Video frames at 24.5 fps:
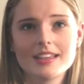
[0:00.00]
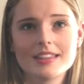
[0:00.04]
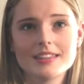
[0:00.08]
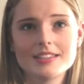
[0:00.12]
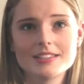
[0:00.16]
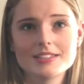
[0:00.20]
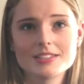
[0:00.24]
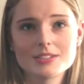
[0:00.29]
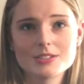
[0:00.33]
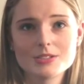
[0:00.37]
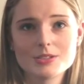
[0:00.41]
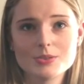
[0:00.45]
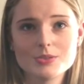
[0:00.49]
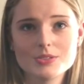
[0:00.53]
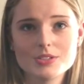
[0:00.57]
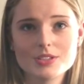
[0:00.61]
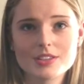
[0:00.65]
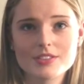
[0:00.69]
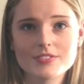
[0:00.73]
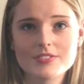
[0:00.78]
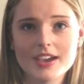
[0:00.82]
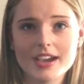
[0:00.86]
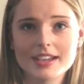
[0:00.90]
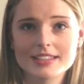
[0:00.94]
This is due
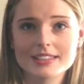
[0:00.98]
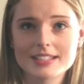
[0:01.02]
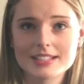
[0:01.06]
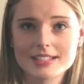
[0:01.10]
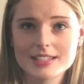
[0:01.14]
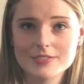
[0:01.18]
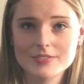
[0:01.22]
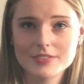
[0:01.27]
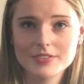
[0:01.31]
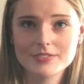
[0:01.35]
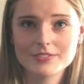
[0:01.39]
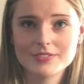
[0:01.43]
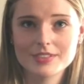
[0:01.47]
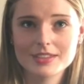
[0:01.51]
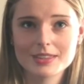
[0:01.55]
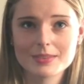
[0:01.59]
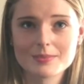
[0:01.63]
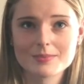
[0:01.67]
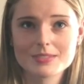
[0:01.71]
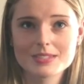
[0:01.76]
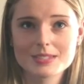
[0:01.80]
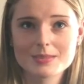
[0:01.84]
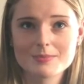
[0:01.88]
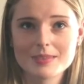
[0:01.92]
to the fact that different
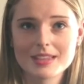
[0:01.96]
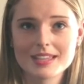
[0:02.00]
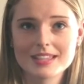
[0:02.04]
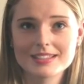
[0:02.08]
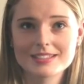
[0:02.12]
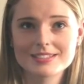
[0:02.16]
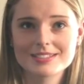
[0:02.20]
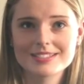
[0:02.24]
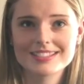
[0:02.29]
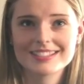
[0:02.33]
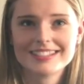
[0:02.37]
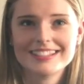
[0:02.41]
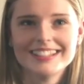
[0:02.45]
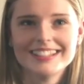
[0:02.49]
rhythms demand...